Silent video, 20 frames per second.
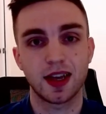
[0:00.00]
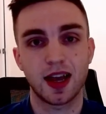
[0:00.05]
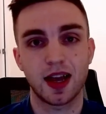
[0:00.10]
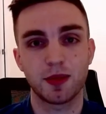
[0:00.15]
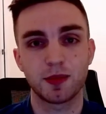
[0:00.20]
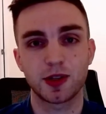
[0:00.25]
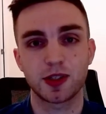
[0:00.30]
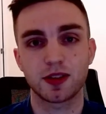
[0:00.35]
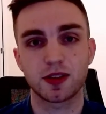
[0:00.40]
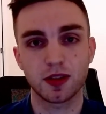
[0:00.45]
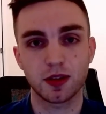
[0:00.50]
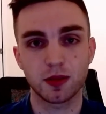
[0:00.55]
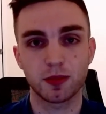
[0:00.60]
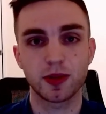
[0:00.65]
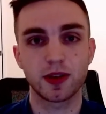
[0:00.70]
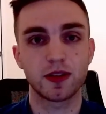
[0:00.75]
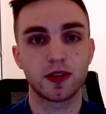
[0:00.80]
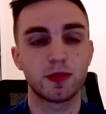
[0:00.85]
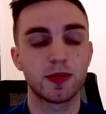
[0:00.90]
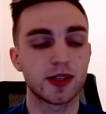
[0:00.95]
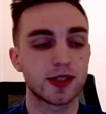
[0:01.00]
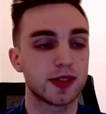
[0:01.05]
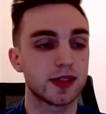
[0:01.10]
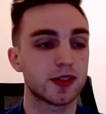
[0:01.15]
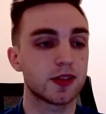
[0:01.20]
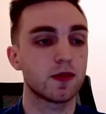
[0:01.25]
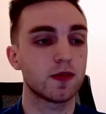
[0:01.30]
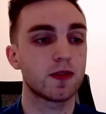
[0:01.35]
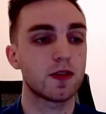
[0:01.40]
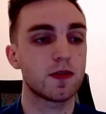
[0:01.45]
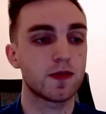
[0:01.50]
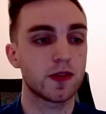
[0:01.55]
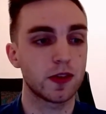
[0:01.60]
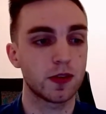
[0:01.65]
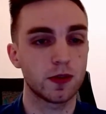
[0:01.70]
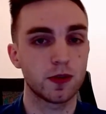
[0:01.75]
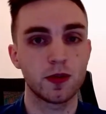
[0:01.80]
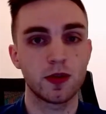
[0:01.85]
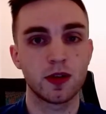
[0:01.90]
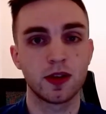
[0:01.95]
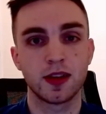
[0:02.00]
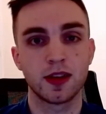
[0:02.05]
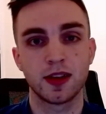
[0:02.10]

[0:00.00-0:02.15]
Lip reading: just a little bit of the business overview,